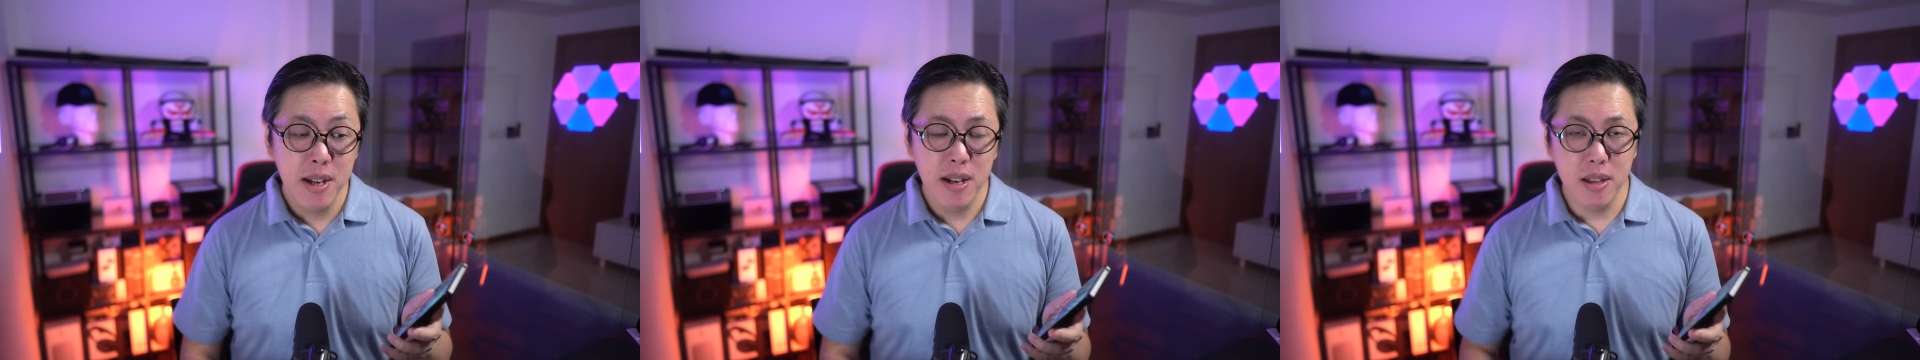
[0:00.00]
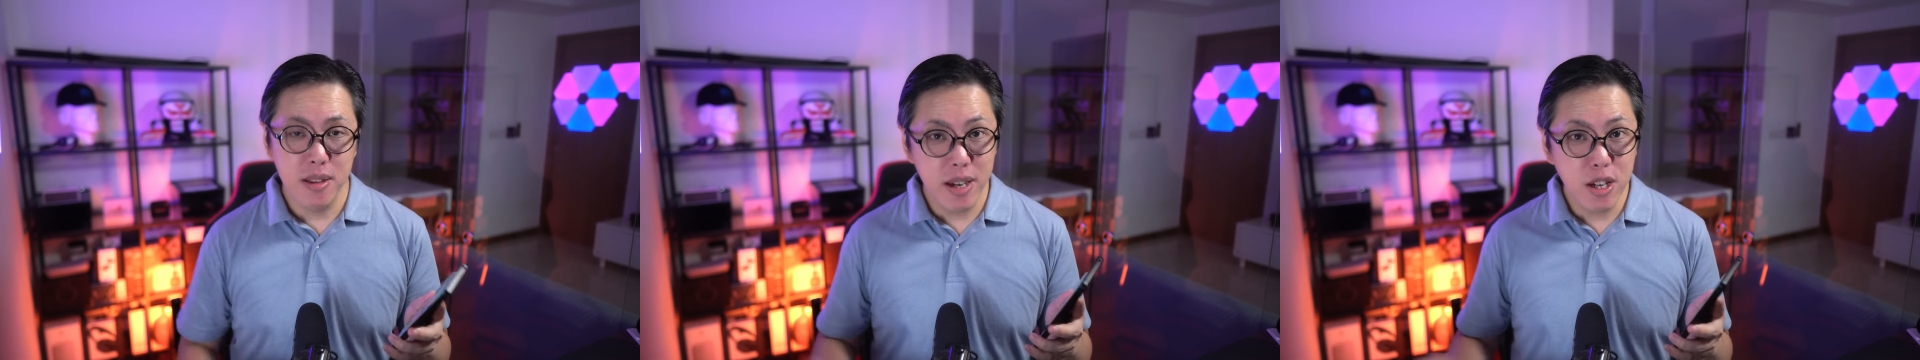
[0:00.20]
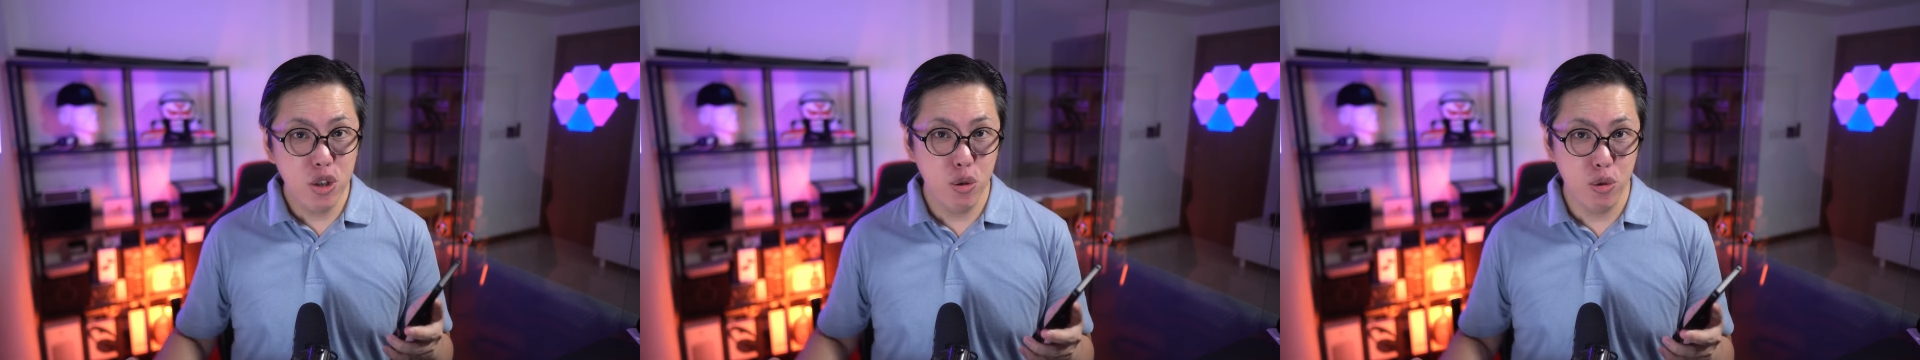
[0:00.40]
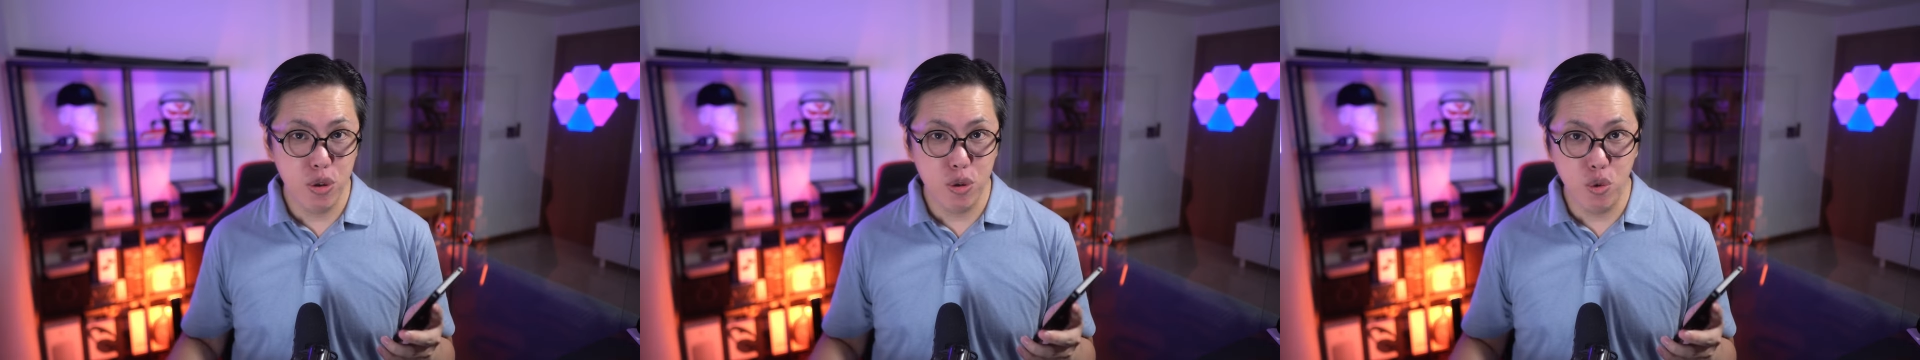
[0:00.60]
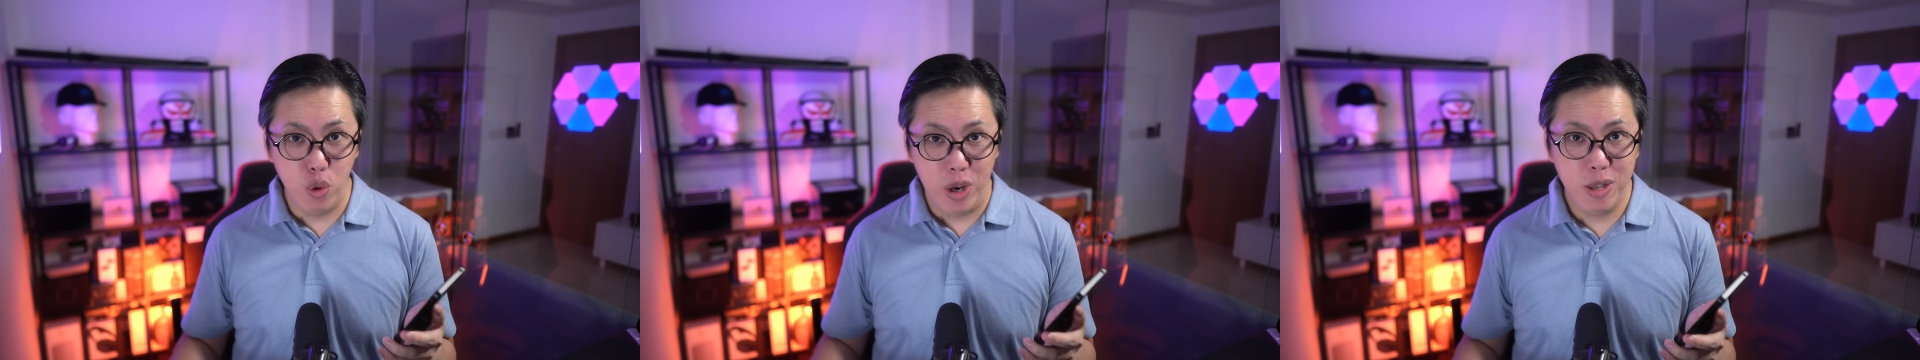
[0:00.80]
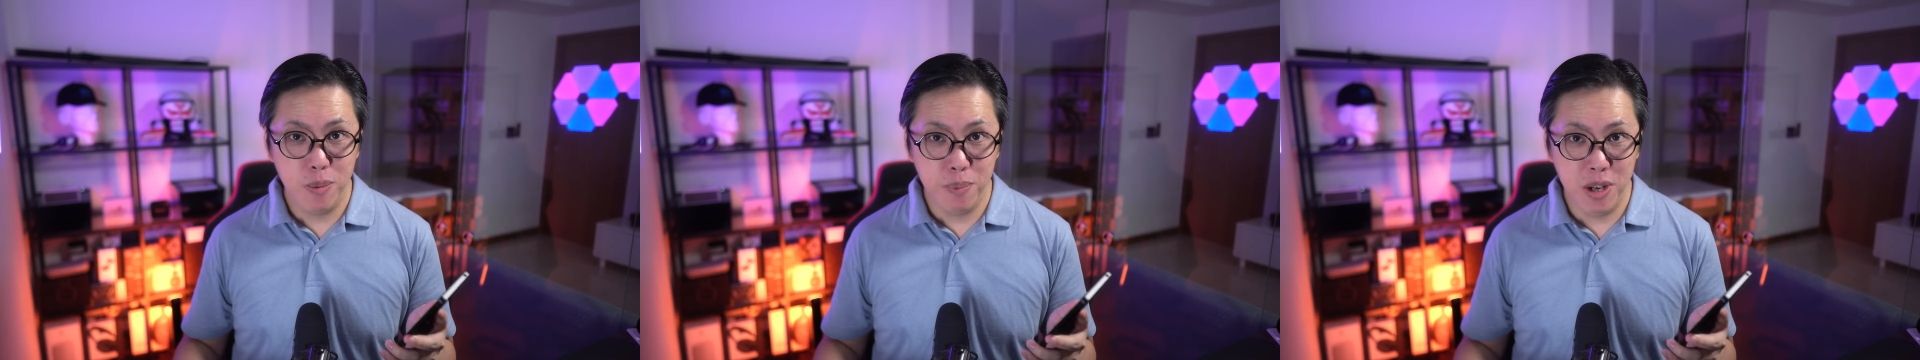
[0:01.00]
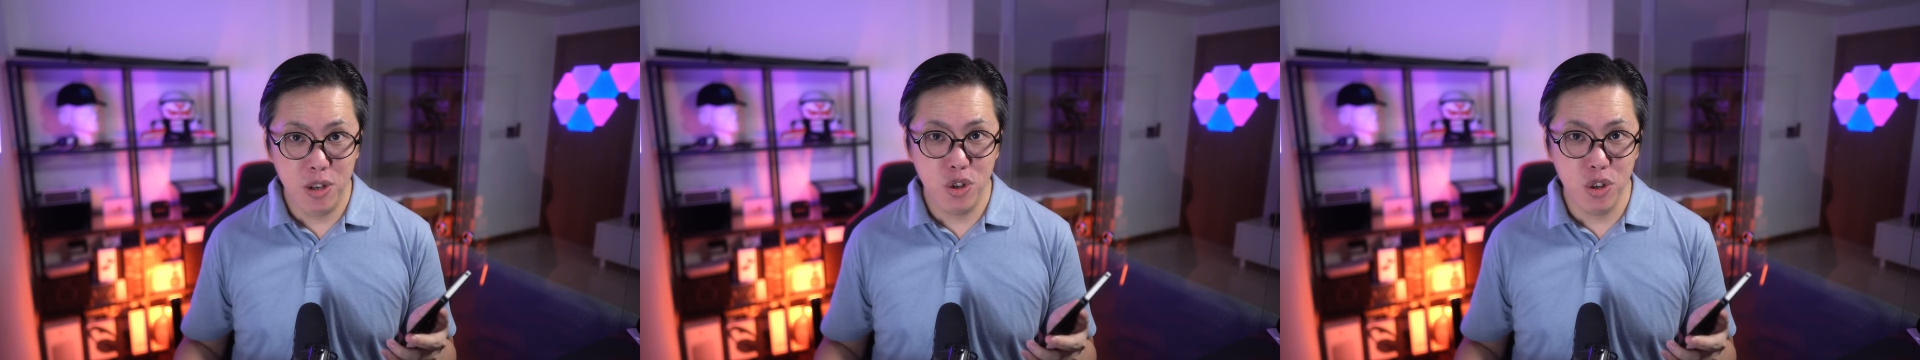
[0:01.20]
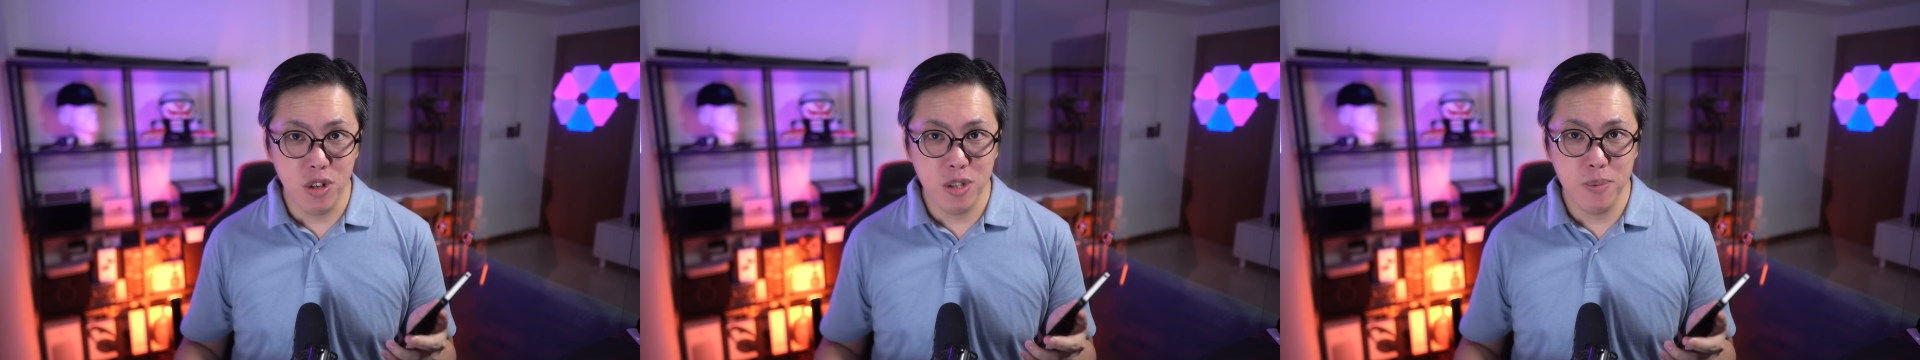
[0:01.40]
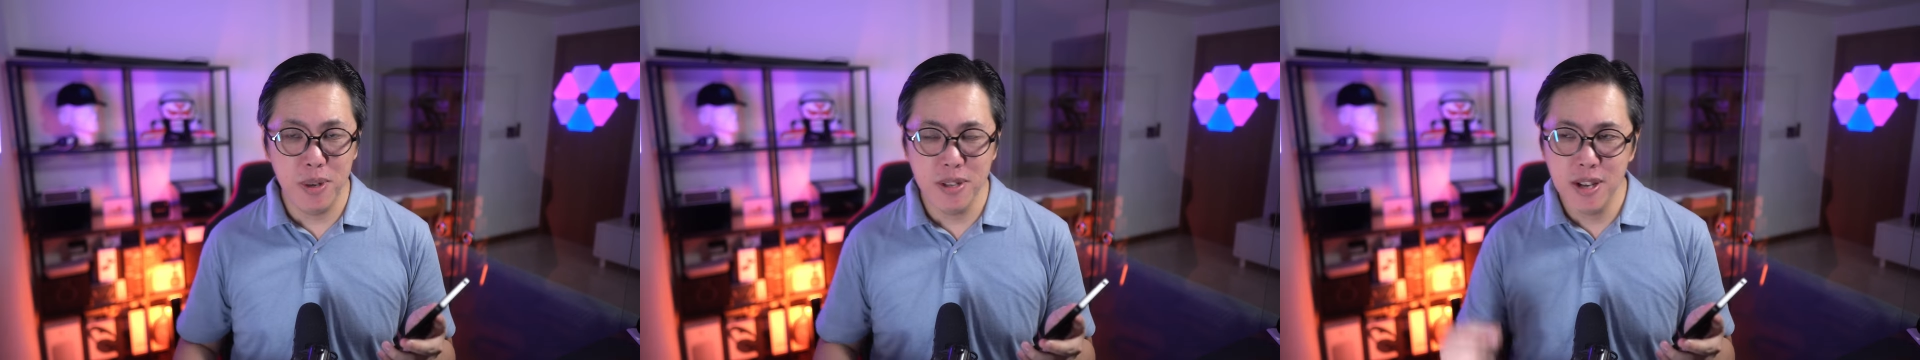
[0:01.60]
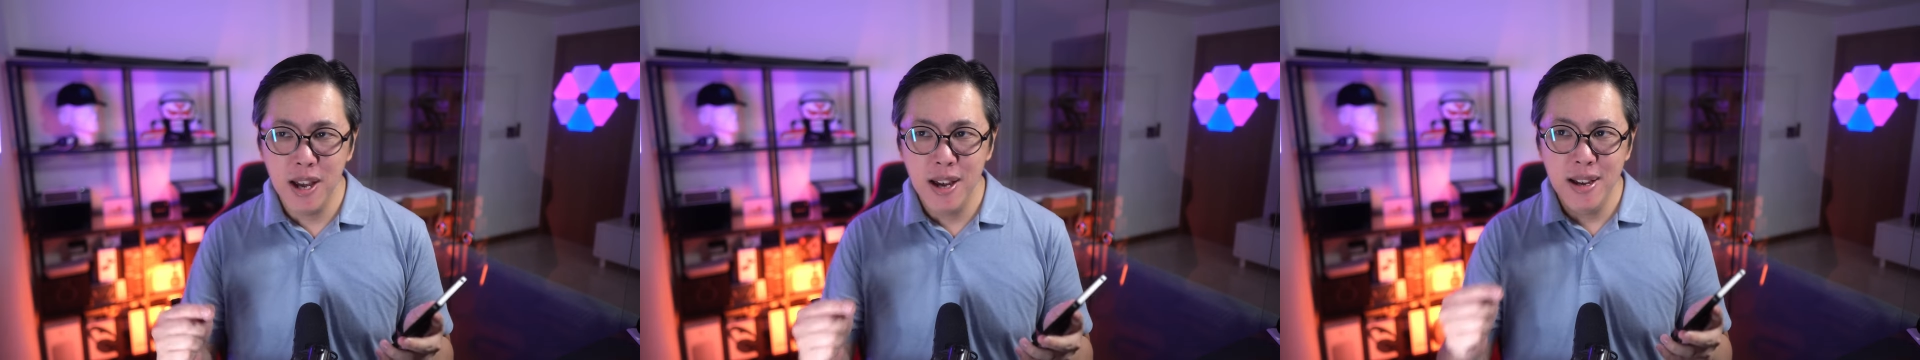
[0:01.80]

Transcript: they shoot great pictures, but